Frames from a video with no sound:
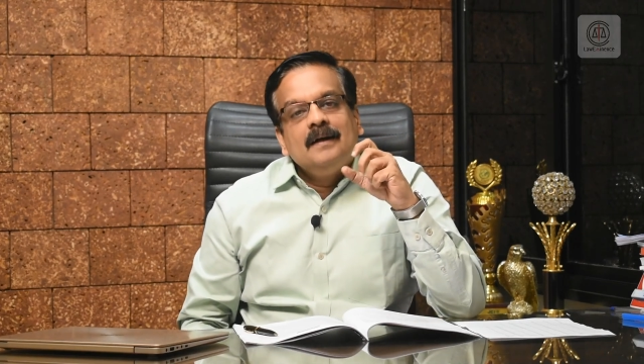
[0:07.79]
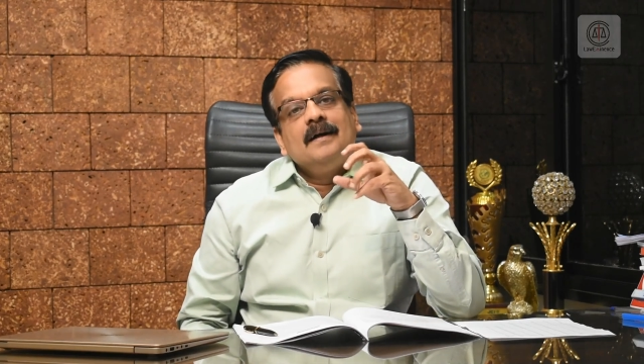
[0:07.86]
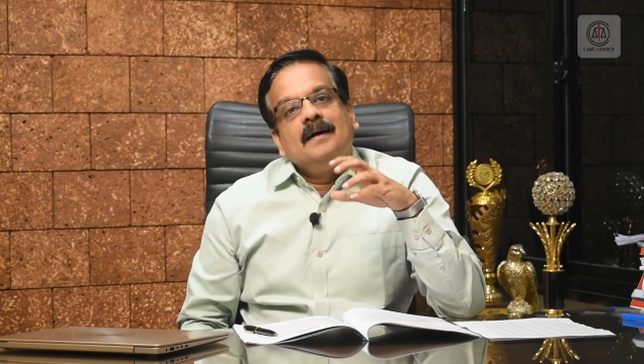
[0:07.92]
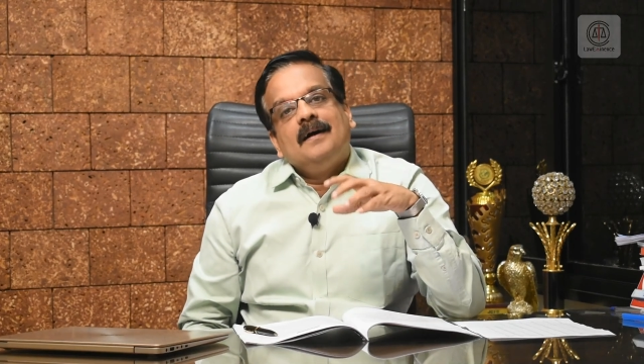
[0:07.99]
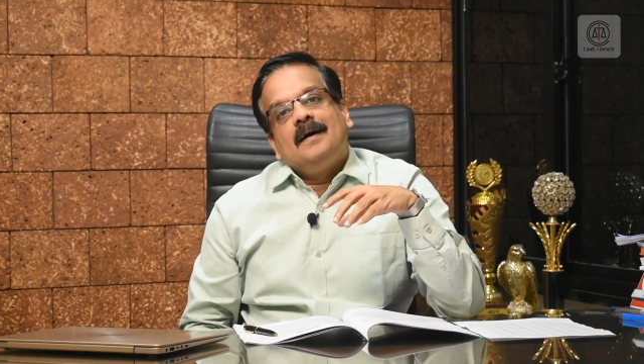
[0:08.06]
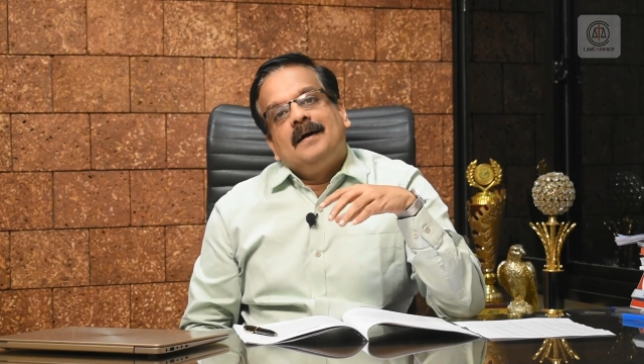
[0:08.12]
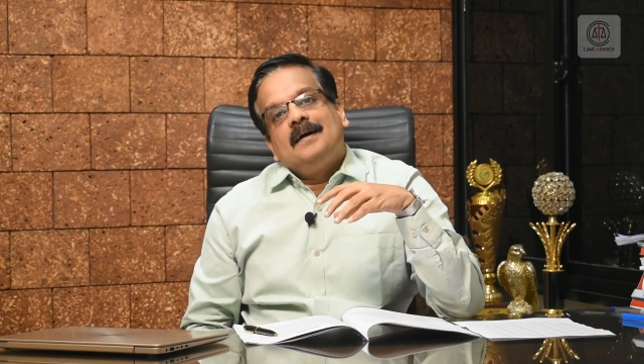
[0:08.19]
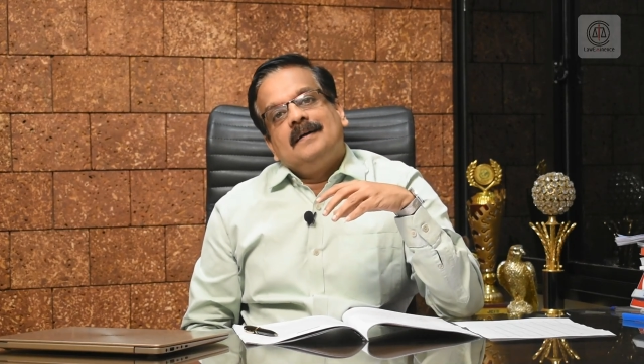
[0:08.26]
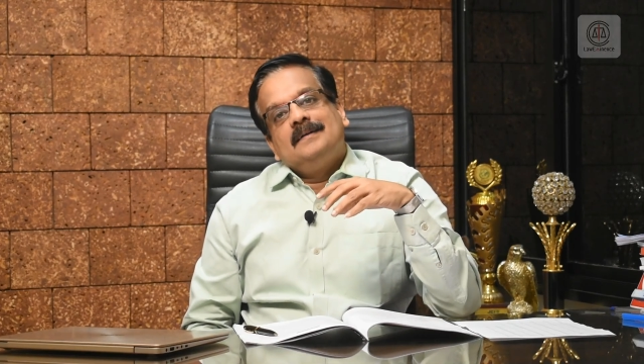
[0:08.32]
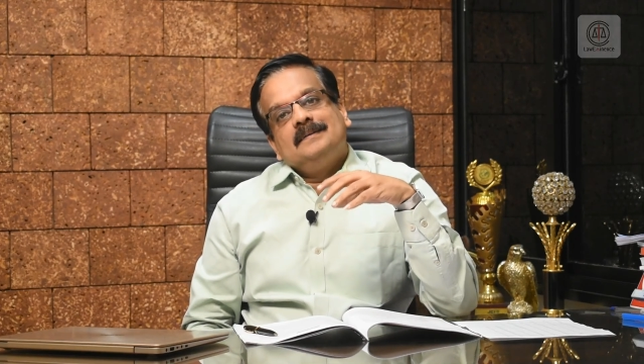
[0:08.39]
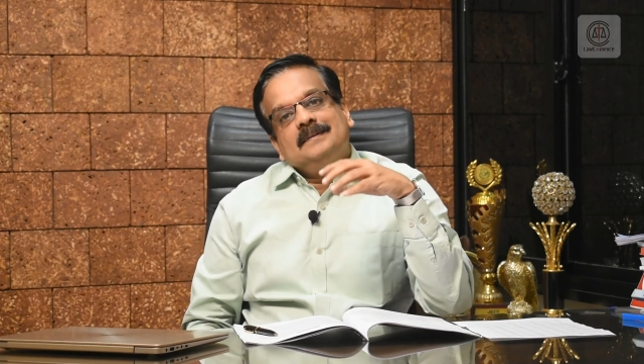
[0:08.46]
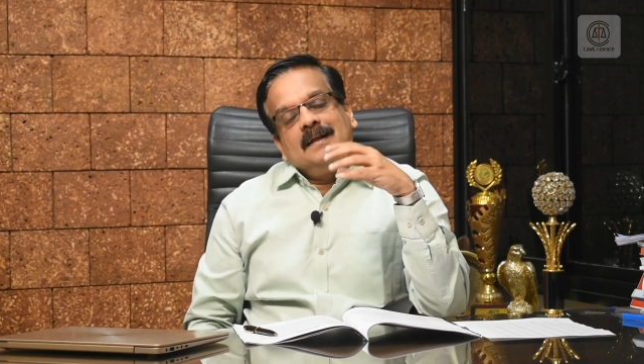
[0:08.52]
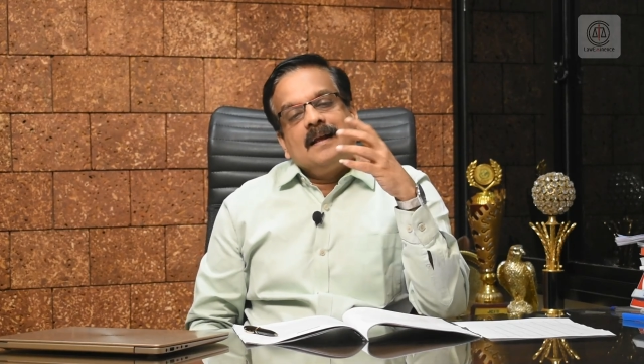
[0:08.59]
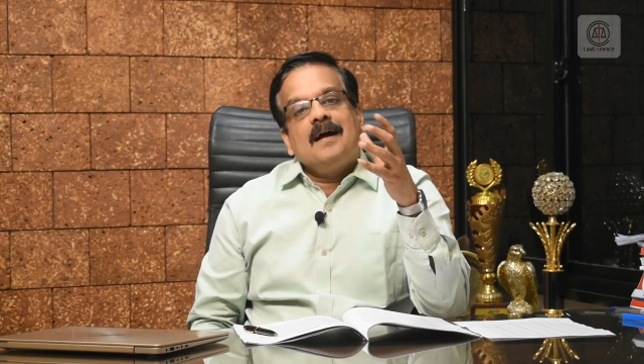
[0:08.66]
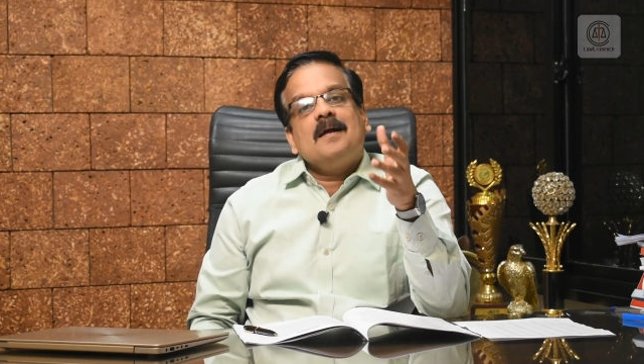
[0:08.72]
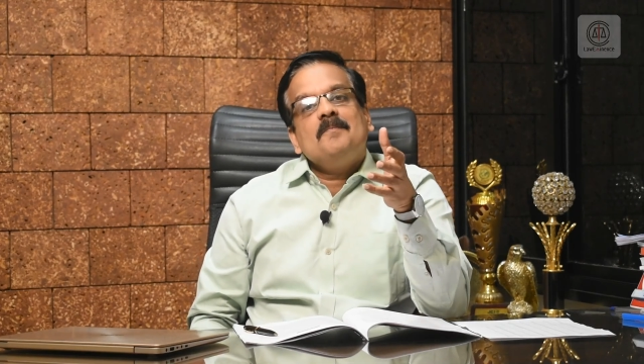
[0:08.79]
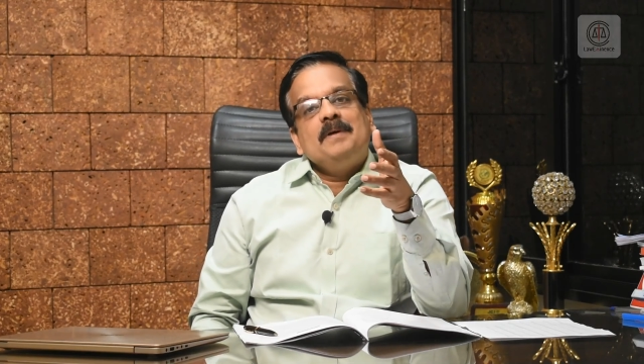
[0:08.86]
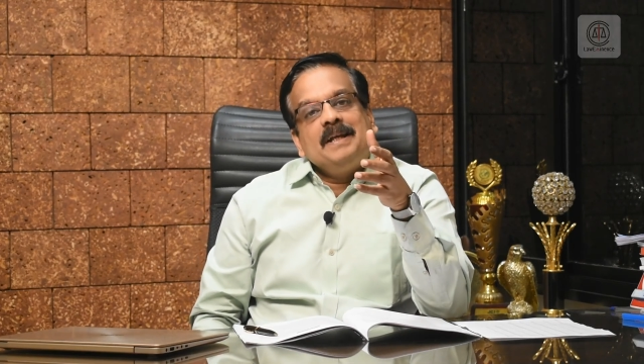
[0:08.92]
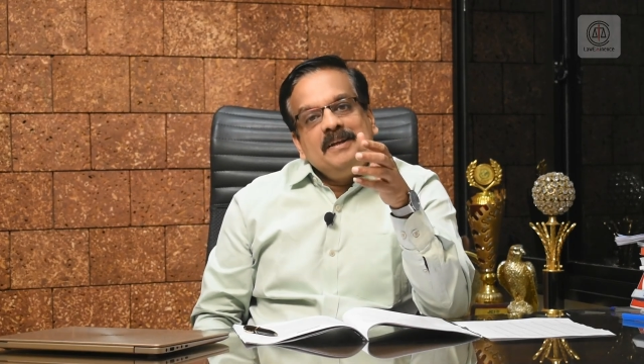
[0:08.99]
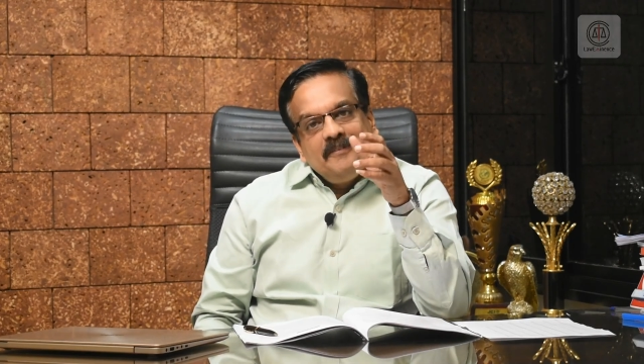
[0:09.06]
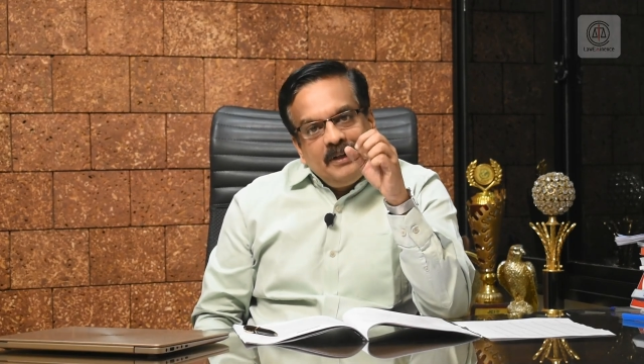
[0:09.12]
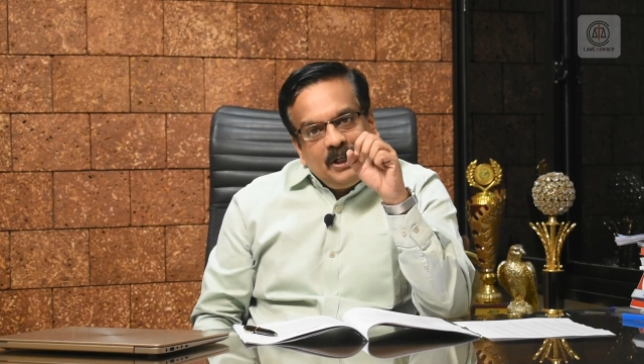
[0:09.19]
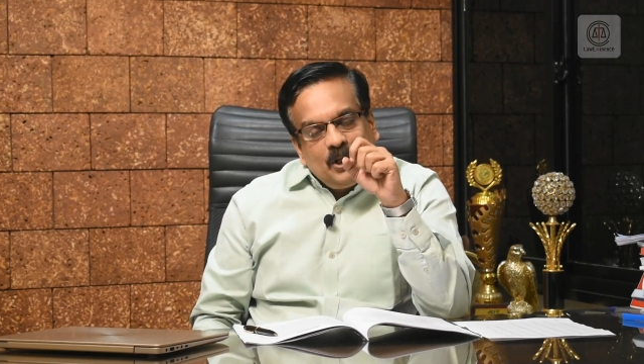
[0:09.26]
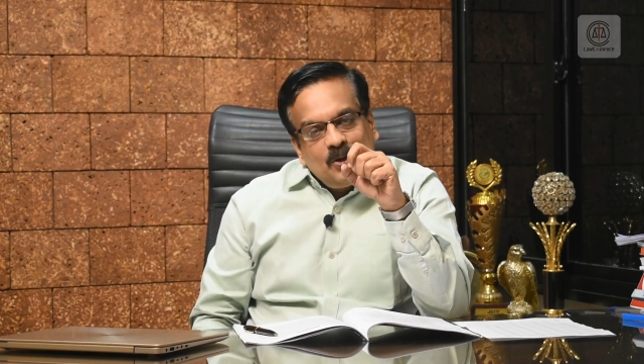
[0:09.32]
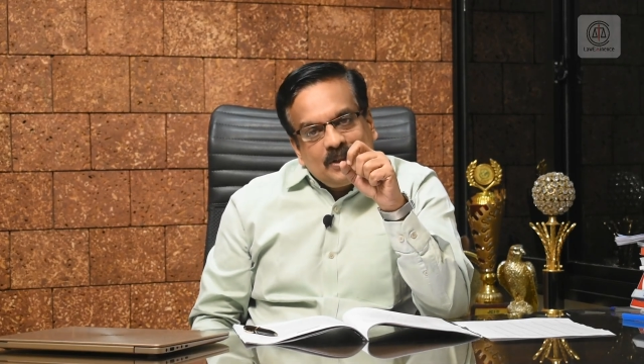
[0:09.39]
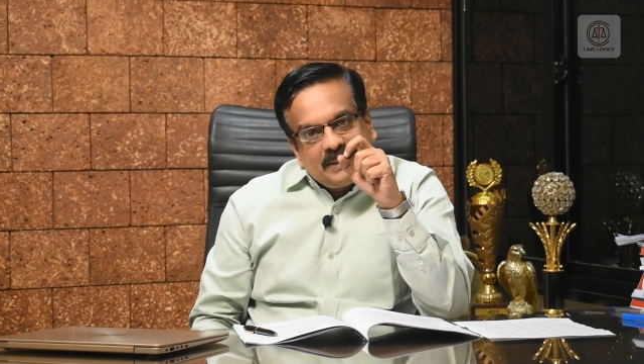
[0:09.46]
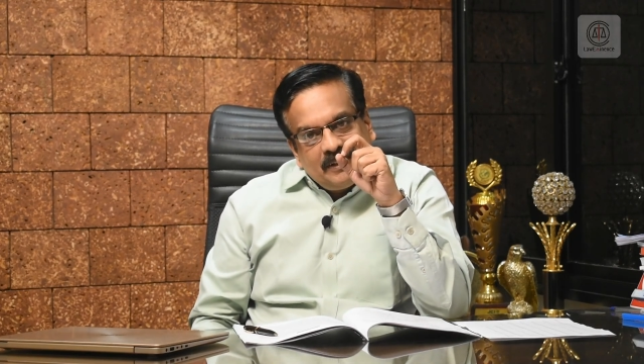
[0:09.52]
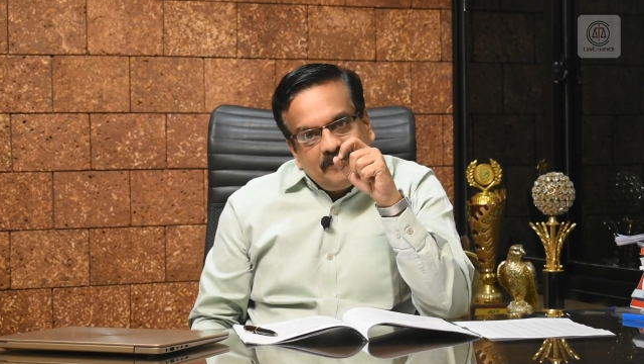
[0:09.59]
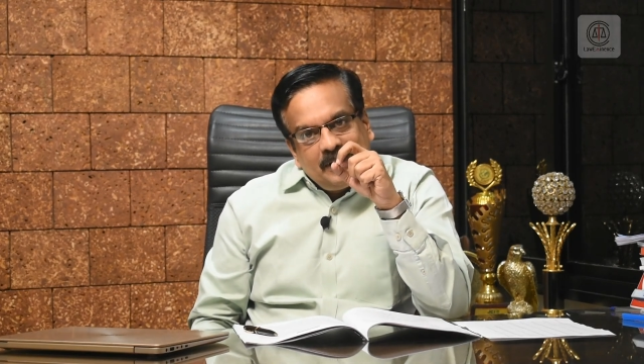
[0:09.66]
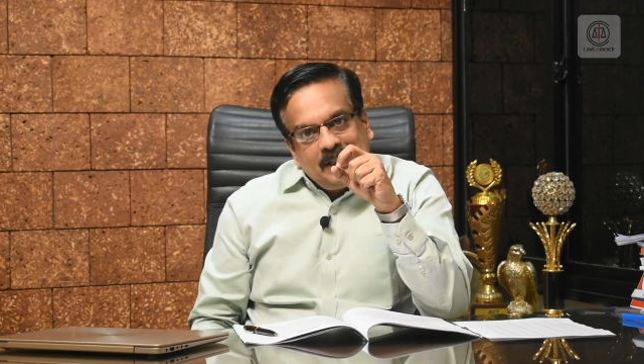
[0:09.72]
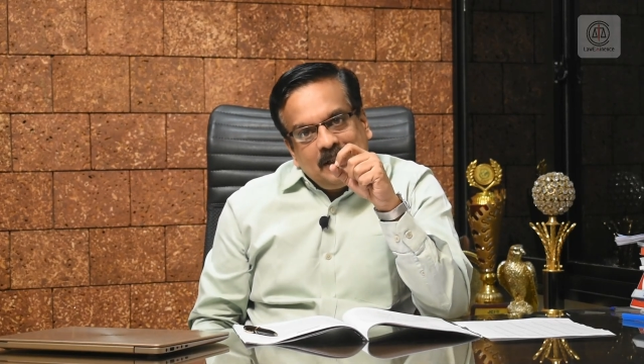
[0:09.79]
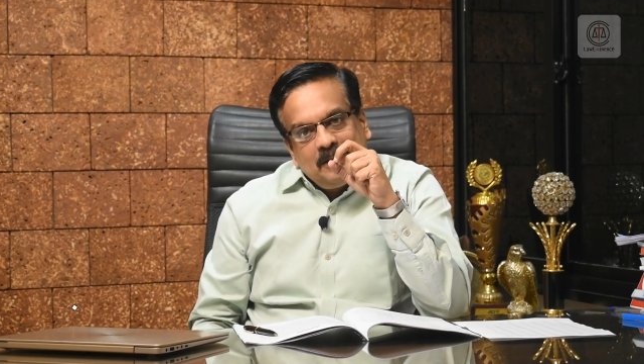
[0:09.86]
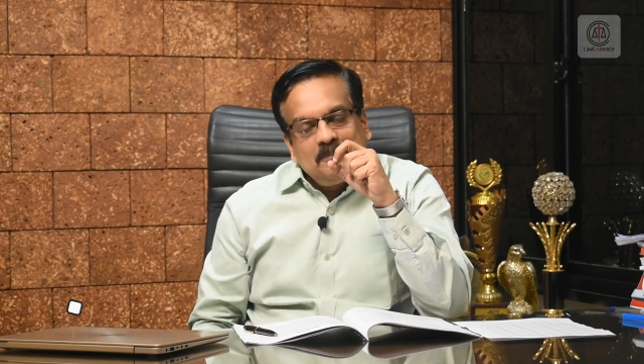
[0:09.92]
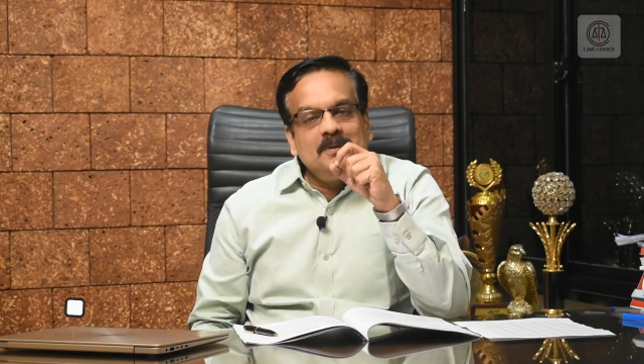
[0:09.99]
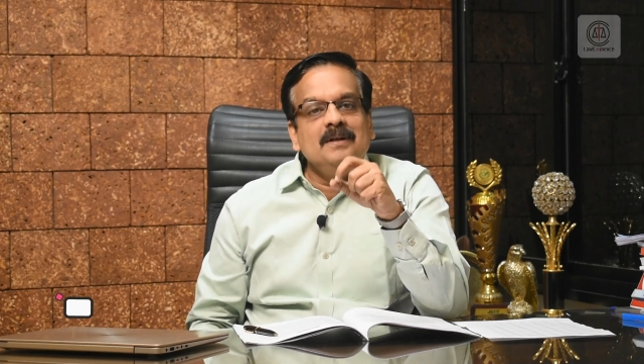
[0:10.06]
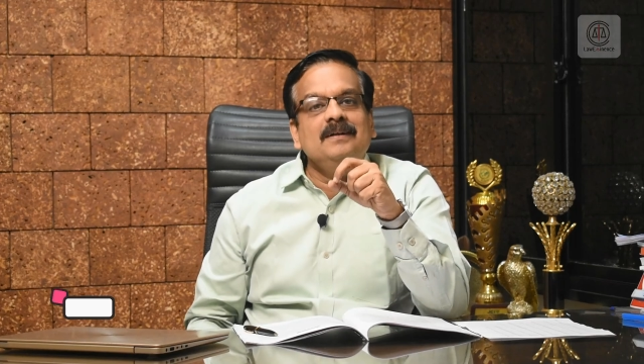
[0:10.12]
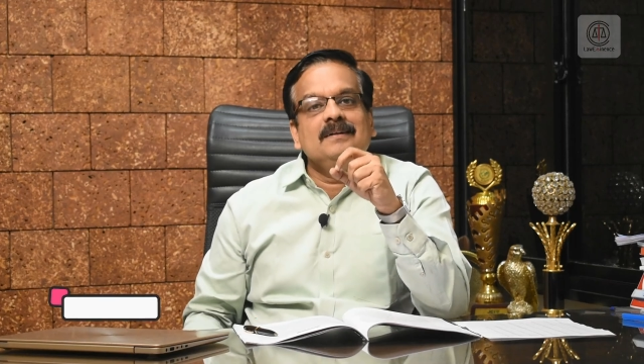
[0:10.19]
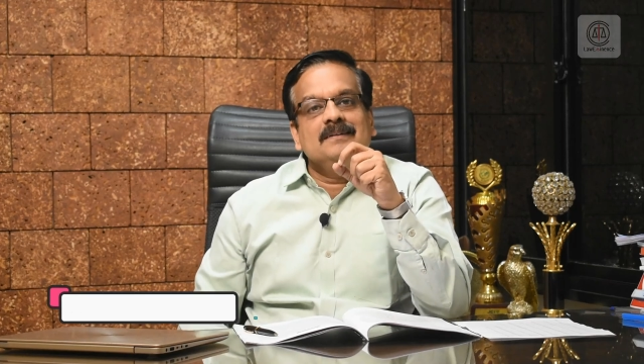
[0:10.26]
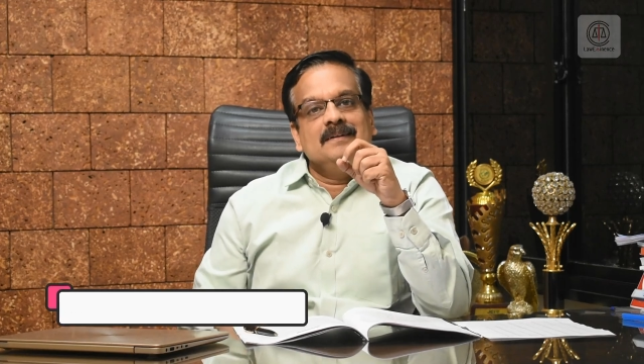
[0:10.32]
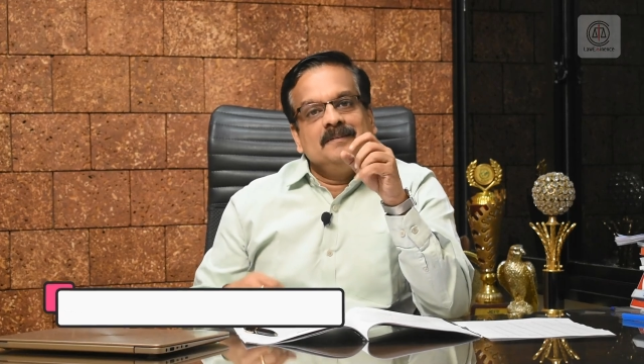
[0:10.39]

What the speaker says: There are many videos available